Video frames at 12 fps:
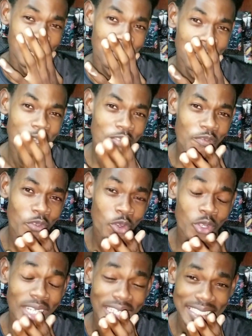
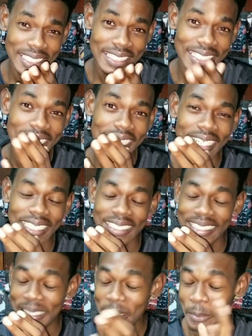Before I start
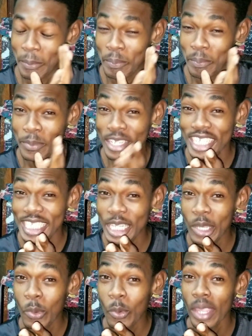
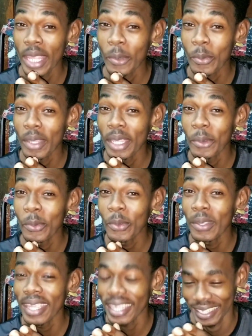pishing
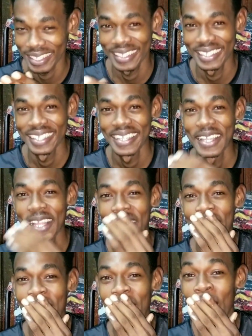wing
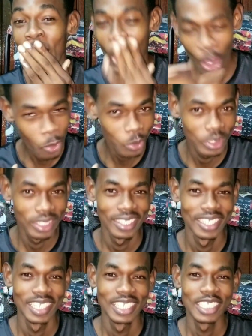loud
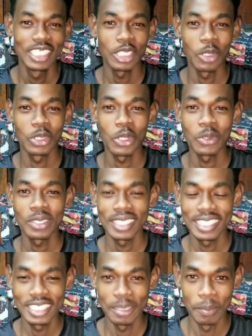shout out to
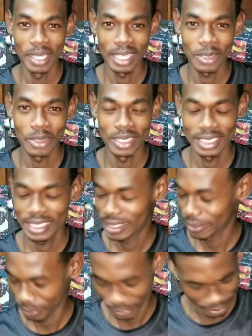the Jamaicans.
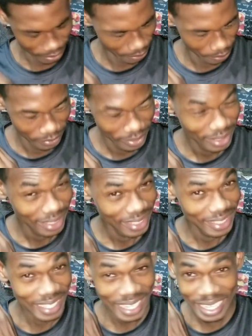
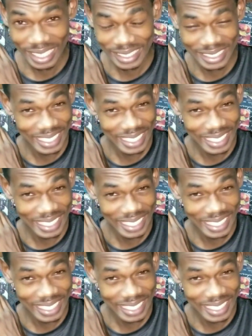Y'all,